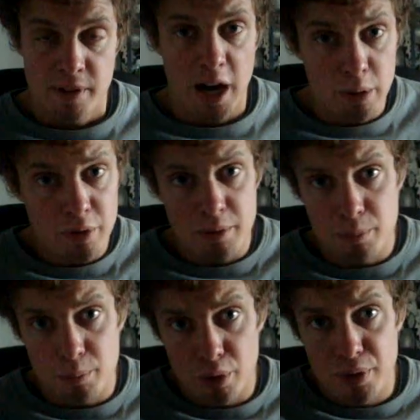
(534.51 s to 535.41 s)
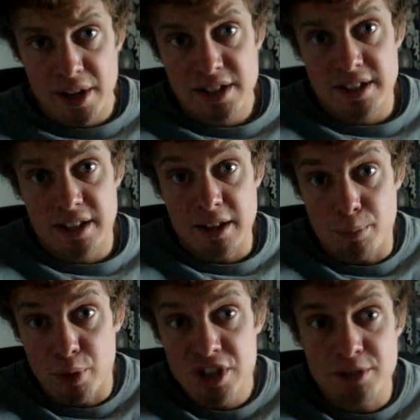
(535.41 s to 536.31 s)
However, more things that
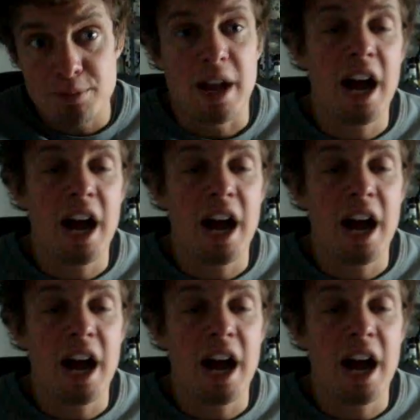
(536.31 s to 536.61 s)
impressed me.